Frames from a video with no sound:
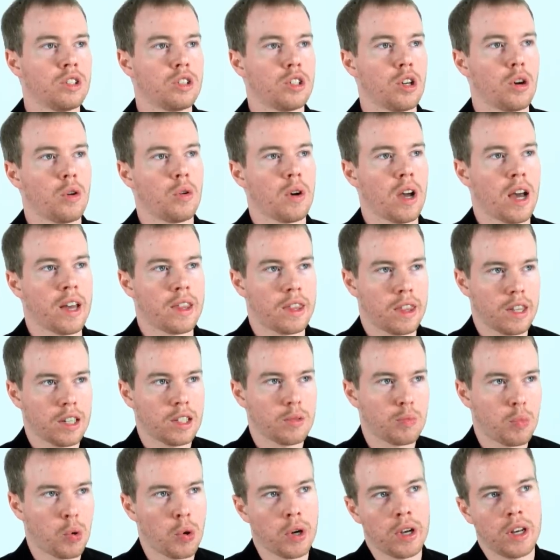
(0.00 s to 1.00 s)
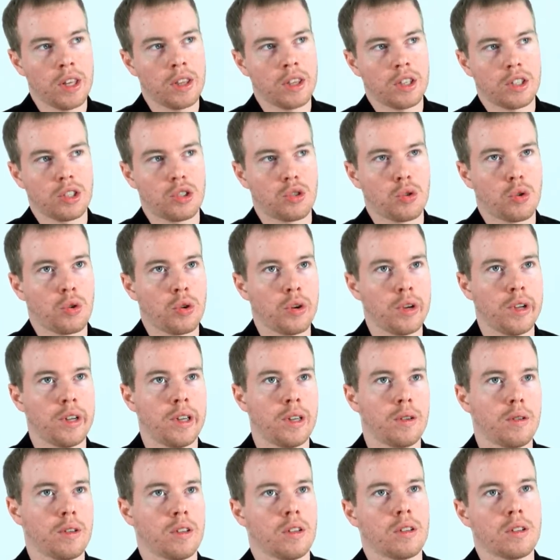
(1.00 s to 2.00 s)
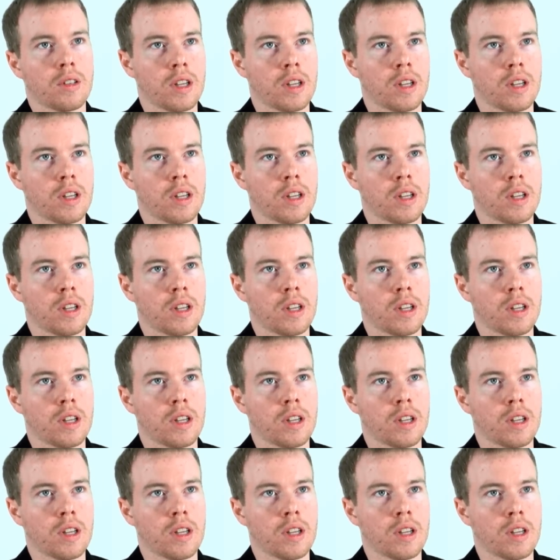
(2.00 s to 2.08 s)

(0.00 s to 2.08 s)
So at this point in the story,